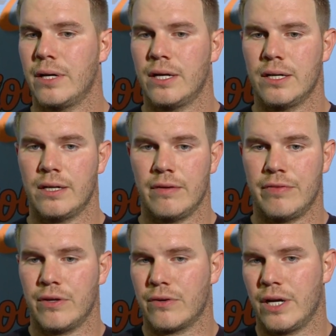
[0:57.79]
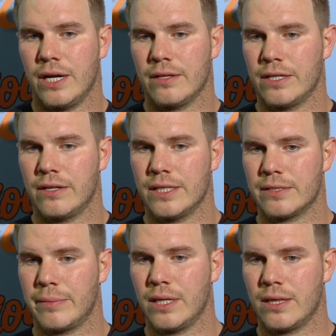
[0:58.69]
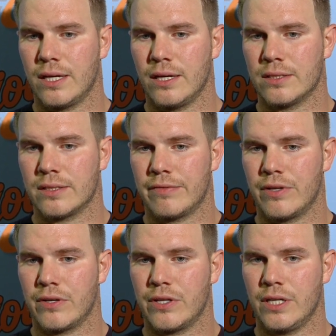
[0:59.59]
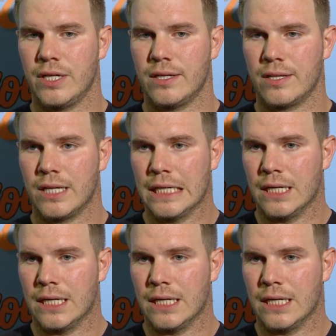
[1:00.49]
But I felt great out there, and that's the main thing, is I felt good, and